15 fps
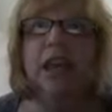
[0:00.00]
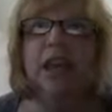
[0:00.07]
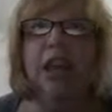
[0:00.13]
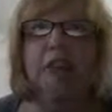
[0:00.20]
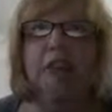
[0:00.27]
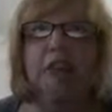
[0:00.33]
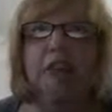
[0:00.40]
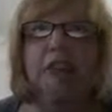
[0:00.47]

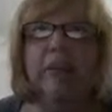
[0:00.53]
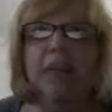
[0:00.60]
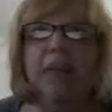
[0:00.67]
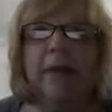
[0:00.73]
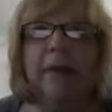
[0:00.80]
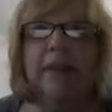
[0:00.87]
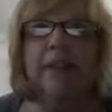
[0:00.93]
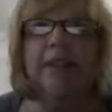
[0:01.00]
Improving
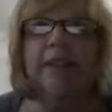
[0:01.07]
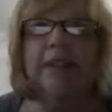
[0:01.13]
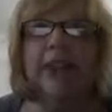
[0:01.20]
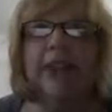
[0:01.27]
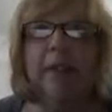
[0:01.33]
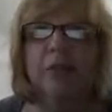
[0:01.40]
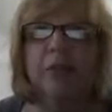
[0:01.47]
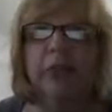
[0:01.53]
our patients'
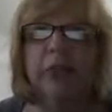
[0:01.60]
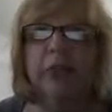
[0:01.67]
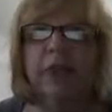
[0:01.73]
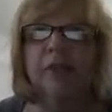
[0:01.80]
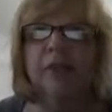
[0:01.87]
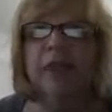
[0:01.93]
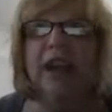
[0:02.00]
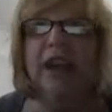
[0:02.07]
health by
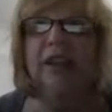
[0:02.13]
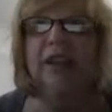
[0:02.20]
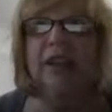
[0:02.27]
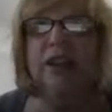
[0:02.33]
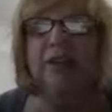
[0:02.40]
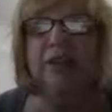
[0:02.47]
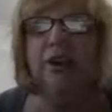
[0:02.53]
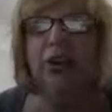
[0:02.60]
way of
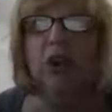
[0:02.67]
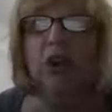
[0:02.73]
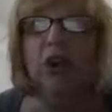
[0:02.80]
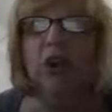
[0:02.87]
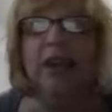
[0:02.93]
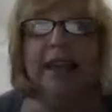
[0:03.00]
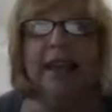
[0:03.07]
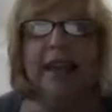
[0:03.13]
knowledge of their
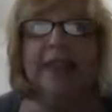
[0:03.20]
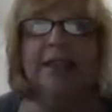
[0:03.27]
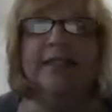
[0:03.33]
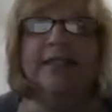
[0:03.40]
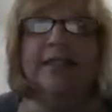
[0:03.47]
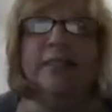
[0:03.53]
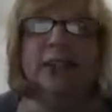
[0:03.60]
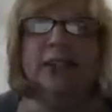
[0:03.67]
current
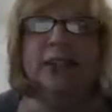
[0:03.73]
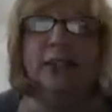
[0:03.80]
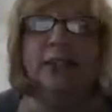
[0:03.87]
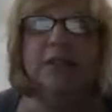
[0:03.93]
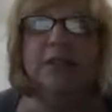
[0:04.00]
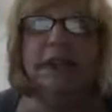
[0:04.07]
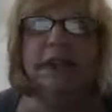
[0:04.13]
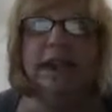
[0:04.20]
status on
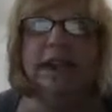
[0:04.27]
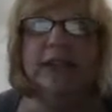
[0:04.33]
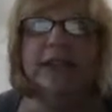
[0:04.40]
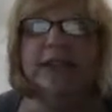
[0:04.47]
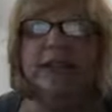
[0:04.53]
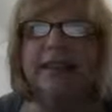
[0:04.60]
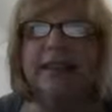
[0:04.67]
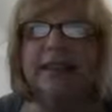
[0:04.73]
measures can
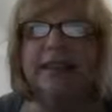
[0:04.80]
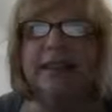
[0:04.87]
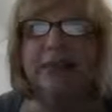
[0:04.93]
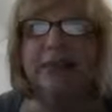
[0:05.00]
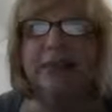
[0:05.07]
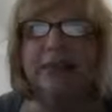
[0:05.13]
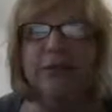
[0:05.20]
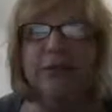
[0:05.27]
assist us
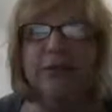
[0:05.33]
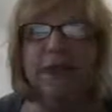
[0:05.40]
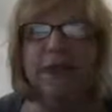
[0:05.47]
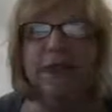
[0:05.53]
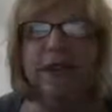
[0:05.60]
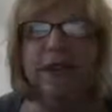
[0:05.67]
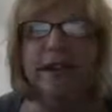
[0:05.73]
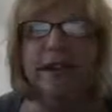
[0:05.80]
in
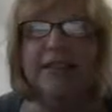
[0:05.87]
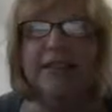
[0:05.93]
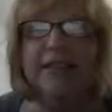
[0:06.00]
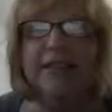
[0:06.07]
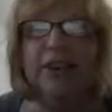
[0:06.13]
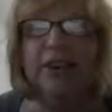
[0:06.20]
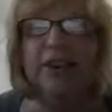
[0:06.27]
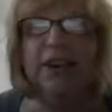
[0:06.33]
reducing
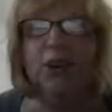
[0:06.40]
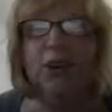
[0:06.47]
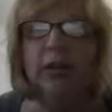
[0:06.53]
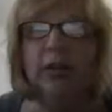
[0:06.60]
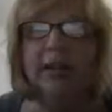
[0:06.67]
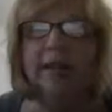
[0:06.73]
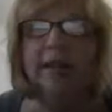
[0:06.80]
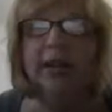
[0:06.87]
unnecessary
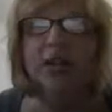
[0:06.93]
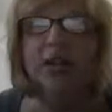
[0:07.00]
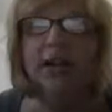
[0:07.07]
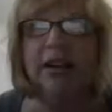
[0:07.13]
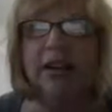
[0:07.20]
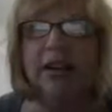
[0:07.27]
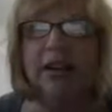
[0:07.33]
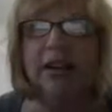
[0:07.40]

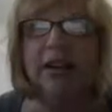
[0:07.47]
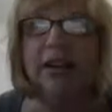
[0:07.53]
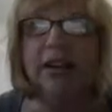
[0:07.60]
utilization,